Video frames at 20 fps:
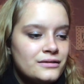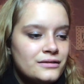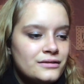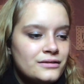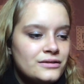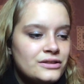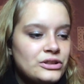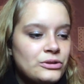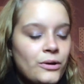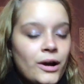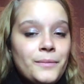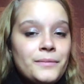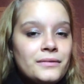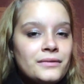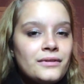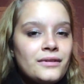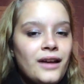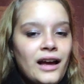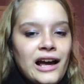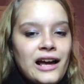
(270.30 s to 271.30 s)
So I'm,
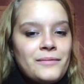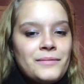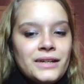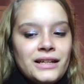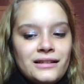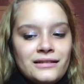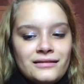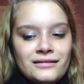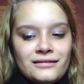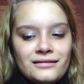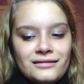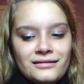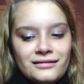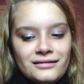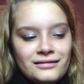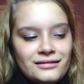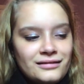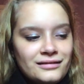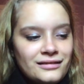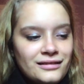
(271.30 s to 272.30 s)
I mean,
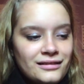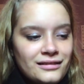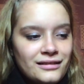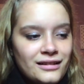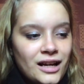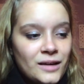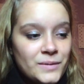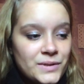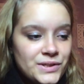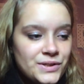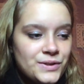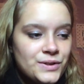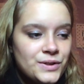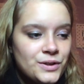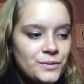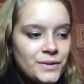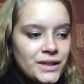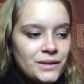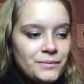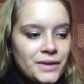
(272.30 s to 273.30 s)
I'm
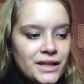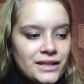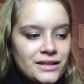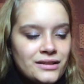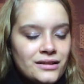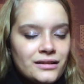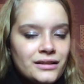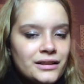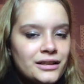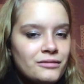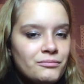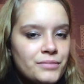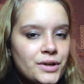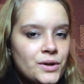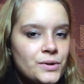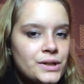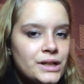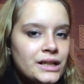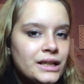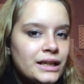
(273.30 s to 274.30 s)
assuming based on the
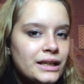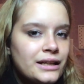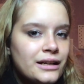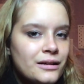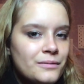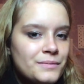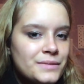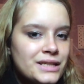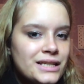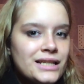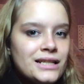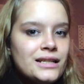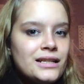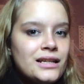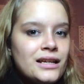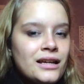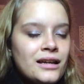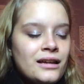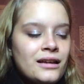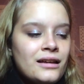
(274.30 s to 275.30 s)
component it comes in
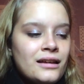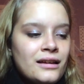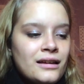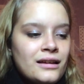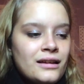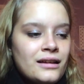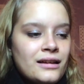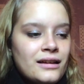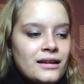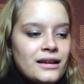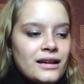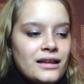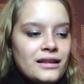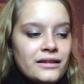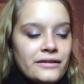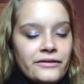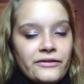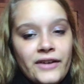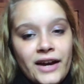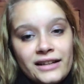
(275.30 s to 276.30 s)
and the
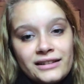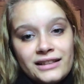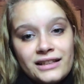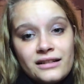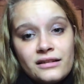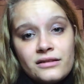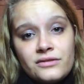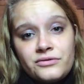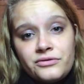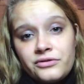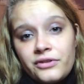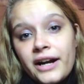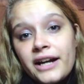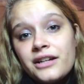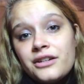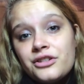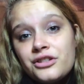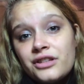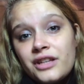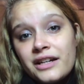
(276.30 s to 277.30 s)
fact that it's
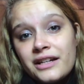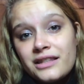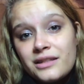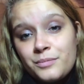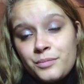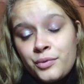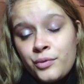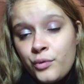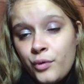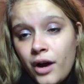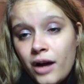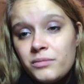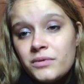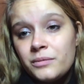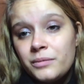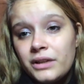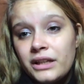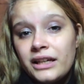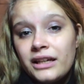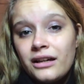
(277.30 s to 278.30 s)
French, that it's
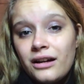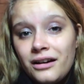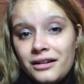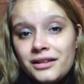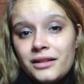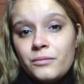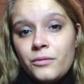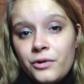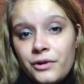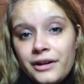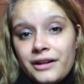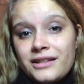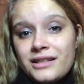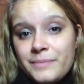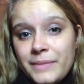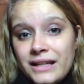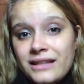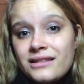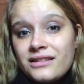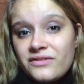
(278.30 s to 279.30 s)
probably on the more
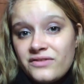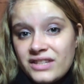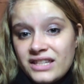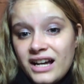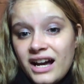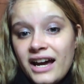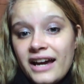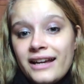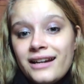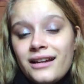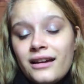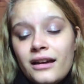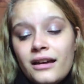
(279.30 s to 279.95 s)
expensive side,